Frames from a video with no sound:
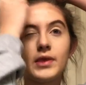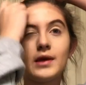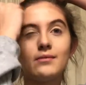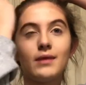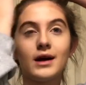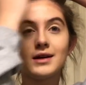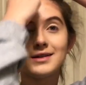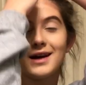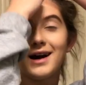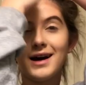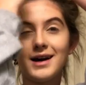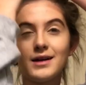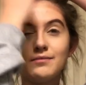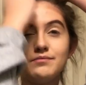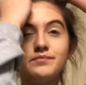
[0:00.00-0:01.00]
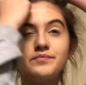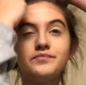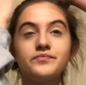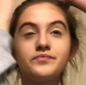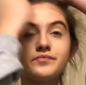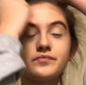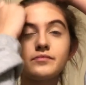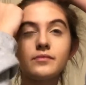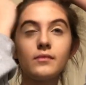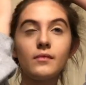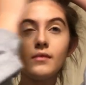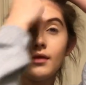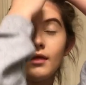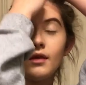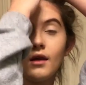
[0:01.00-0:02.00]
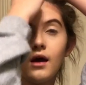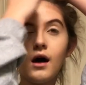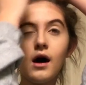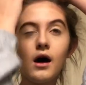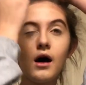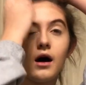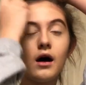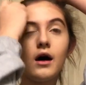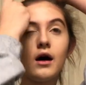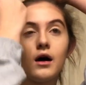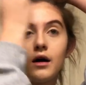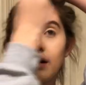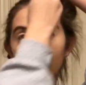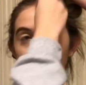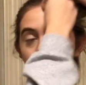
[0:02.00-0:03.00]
in my time. But